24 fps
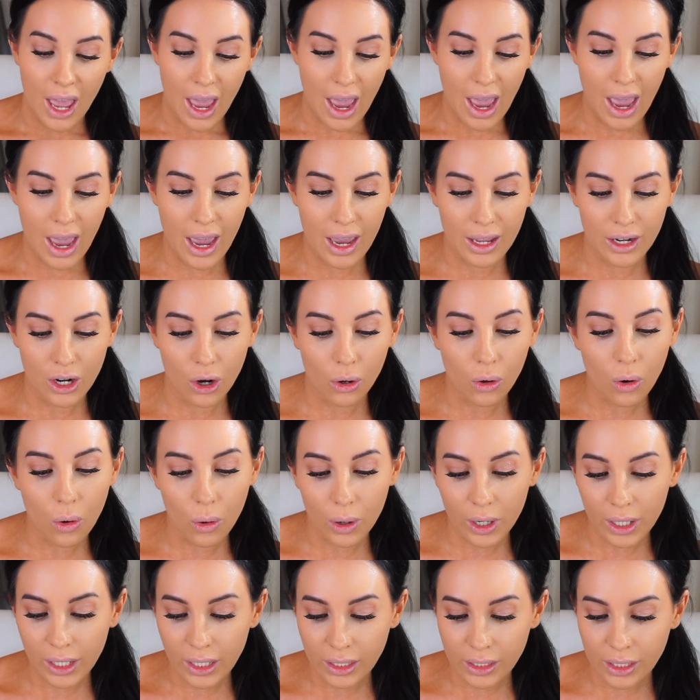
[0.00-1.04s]
And
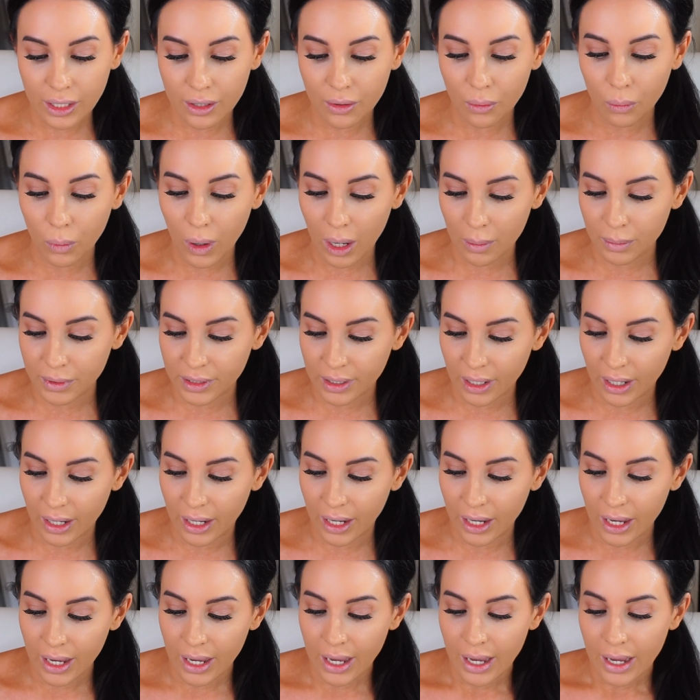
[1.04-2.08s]
according to the
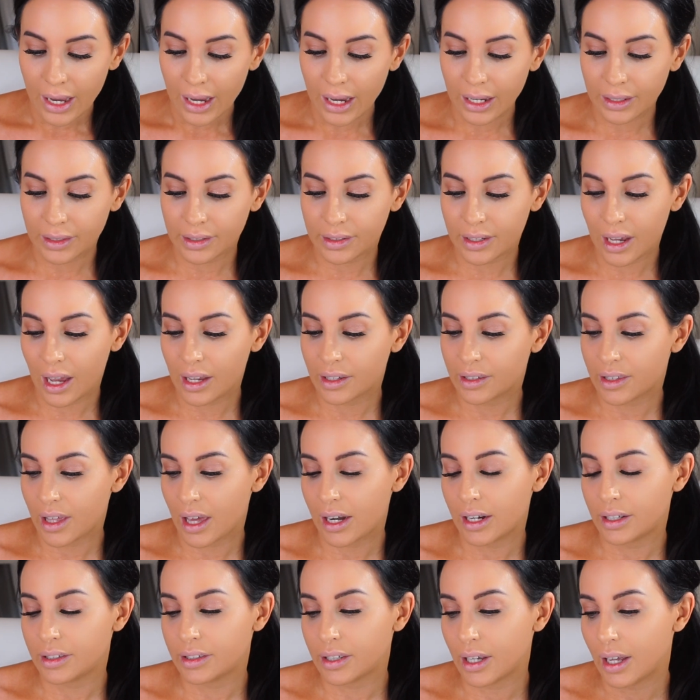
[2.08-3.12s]
website, it says
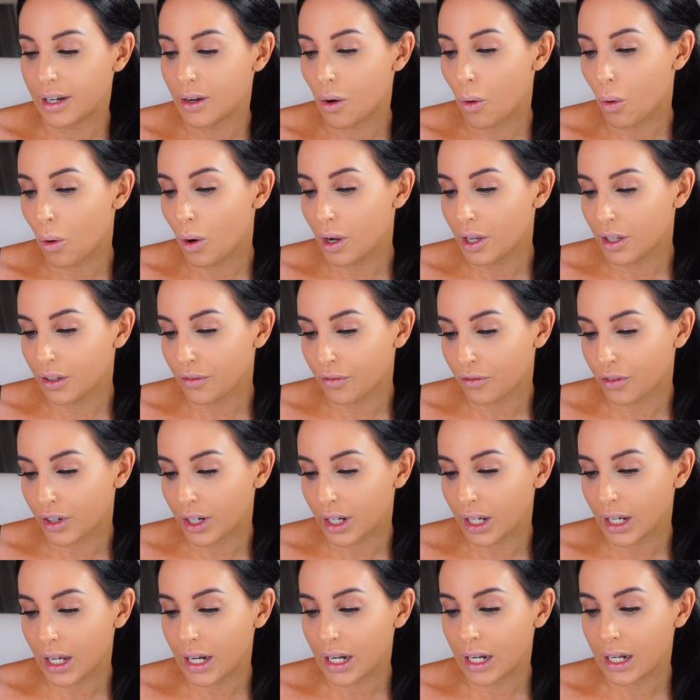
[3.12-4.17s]
that it's an
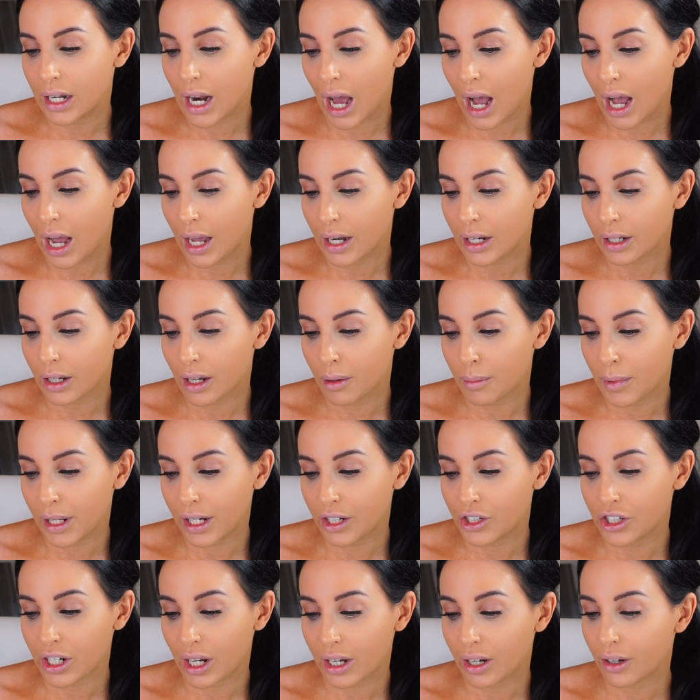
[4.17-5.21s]
oil-free,
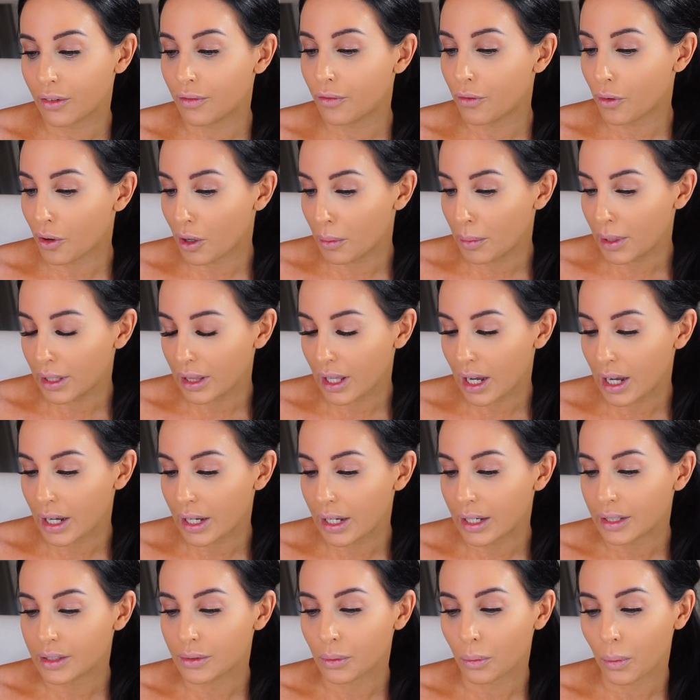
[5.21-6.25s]
non-comedogenic
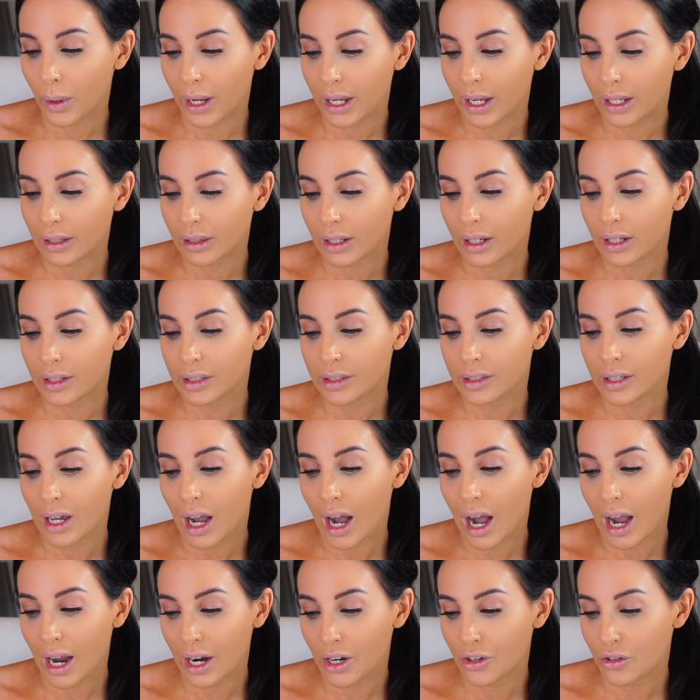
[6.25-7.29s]
formula. It's weightless,
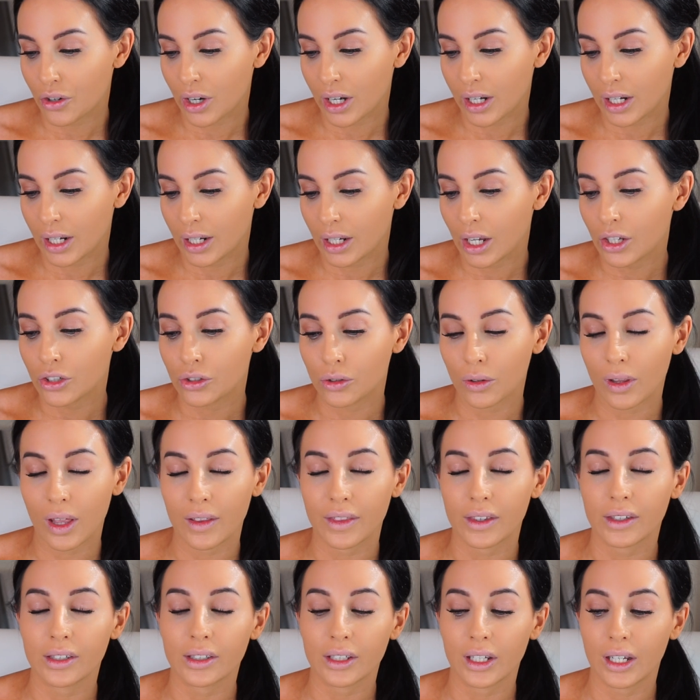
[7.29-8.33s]
hydrating, so that
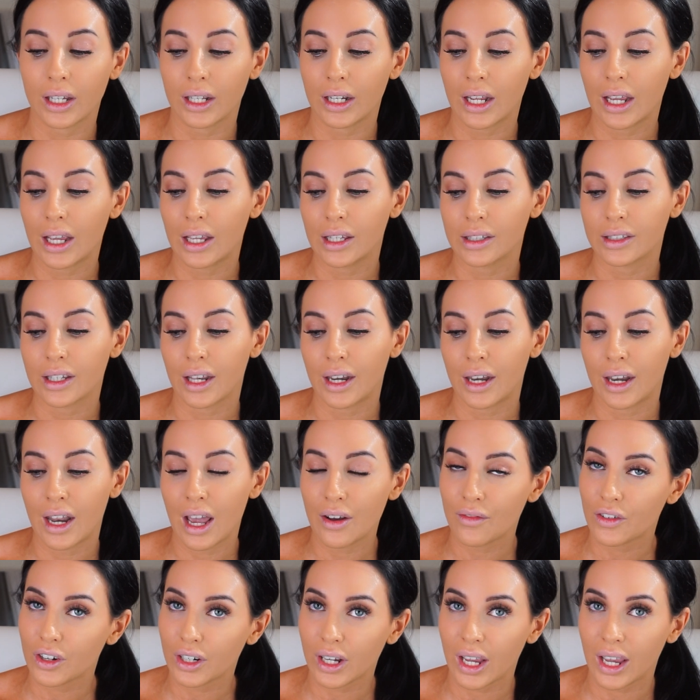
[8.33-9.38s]
the skin is
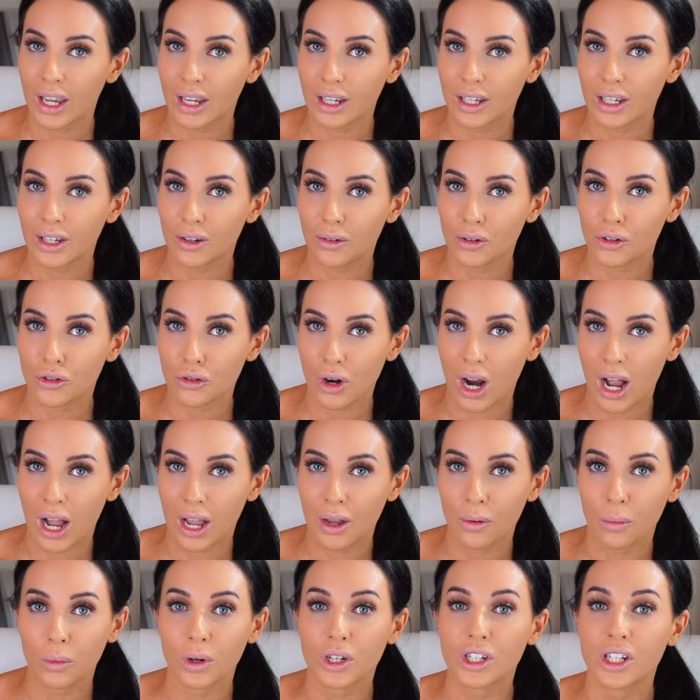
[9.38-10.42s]
never cakey or
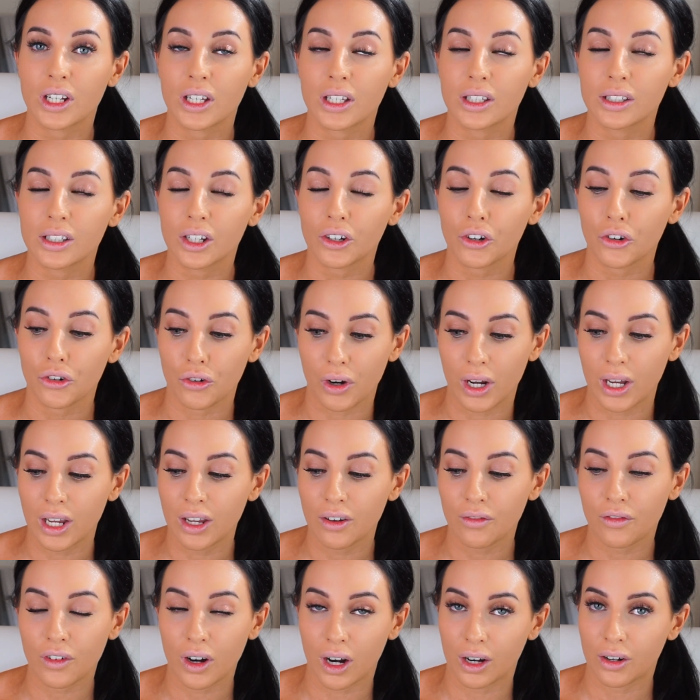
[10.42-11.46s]
dry, which is great
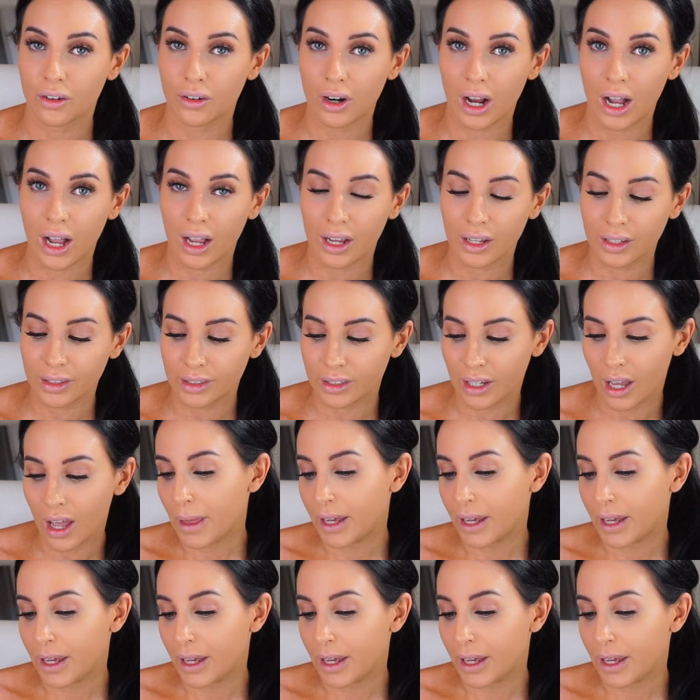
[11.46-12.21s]
for under eyes.